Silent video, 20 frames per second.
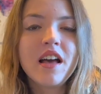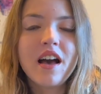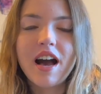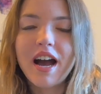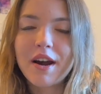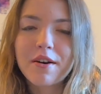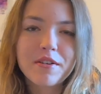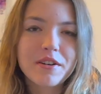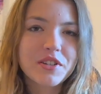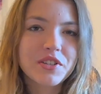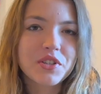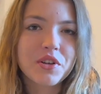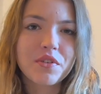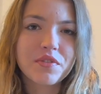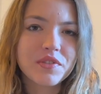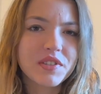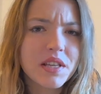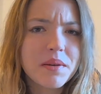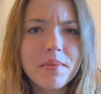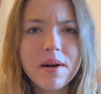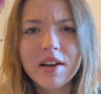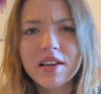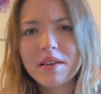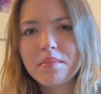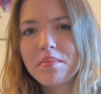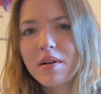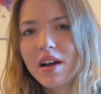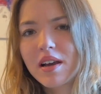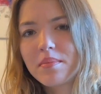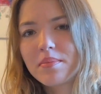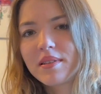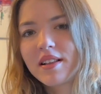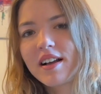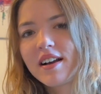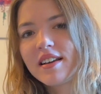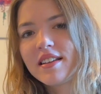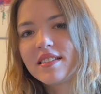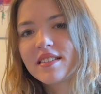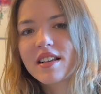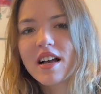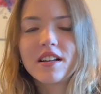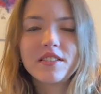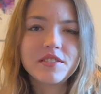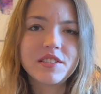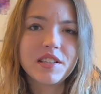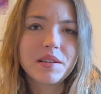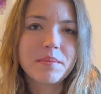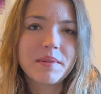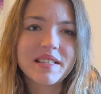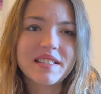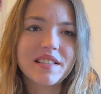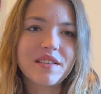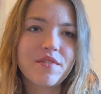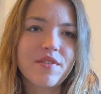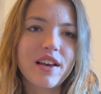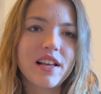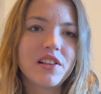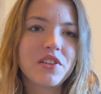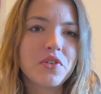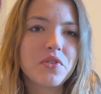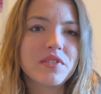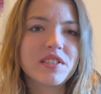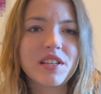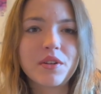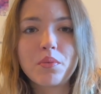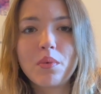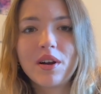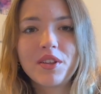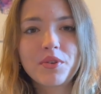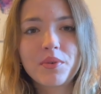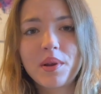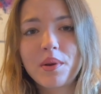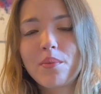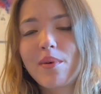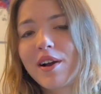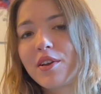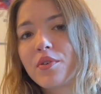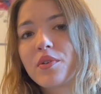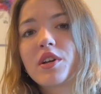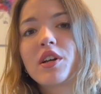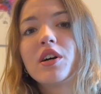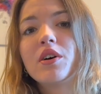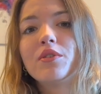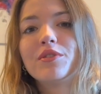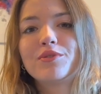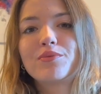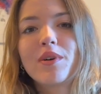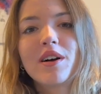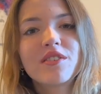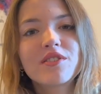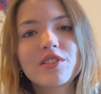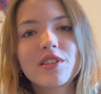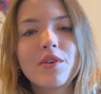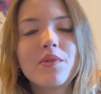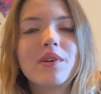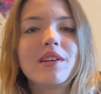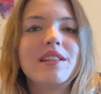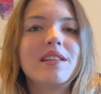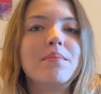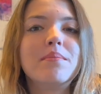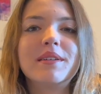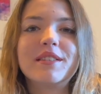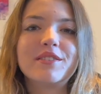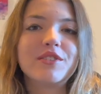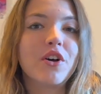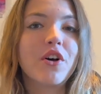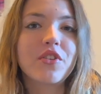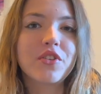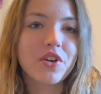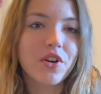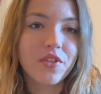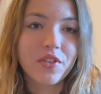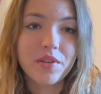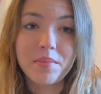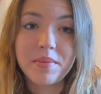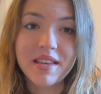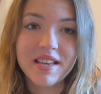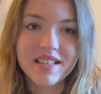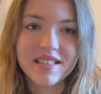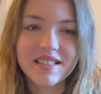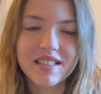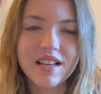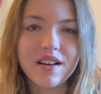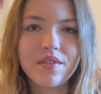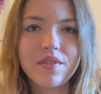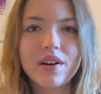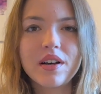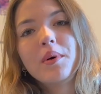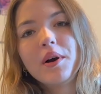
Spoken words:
Hours of debugging pipelines, hunting missing values, and wondering why your code runs locally but not on the bigger server.